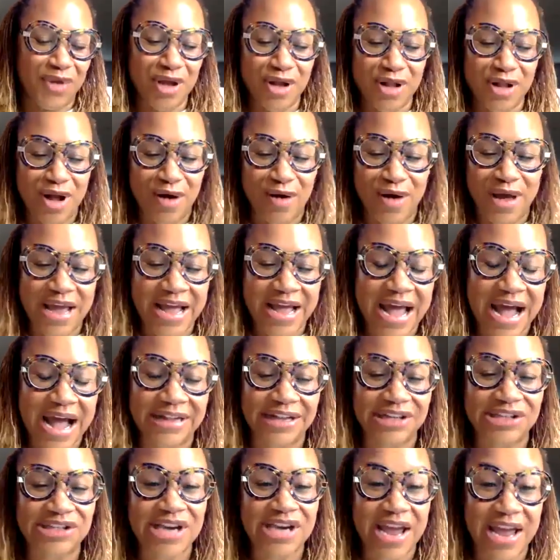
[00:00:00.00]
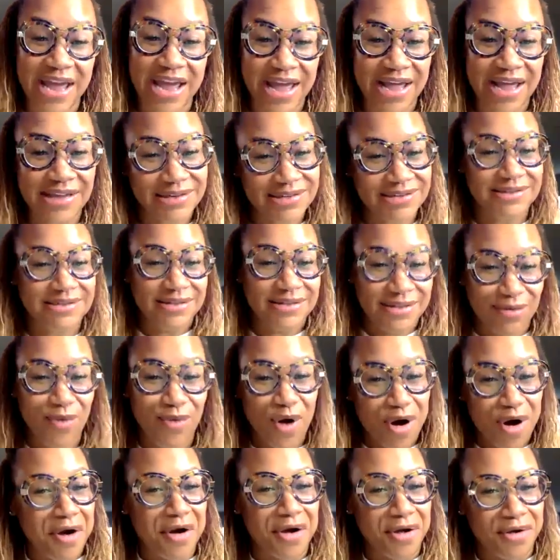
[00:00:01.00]
you know, it kind of changed the
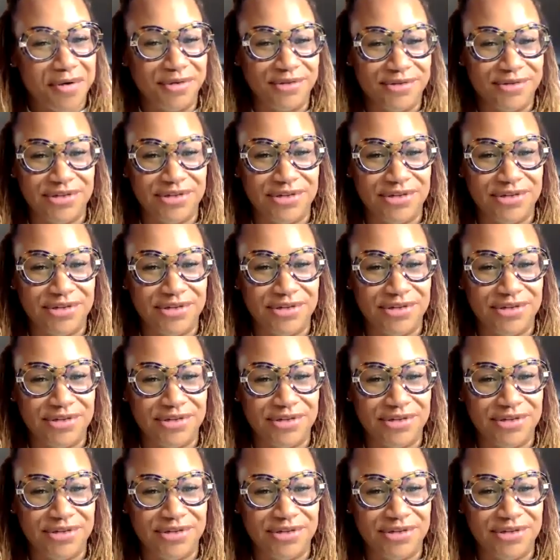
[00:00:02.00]
world,